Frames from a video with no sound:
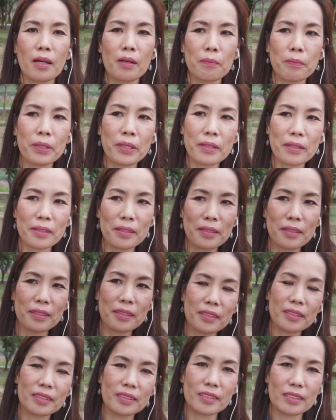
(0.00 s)

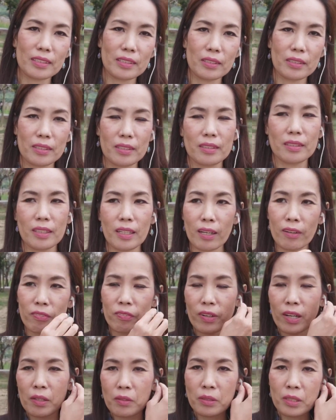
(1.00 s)
because I
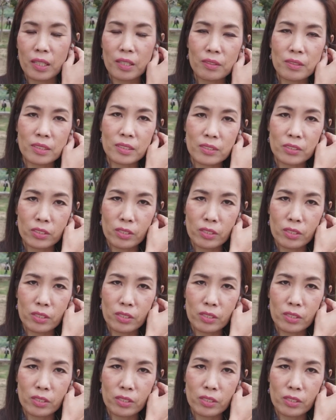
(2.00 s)
found out that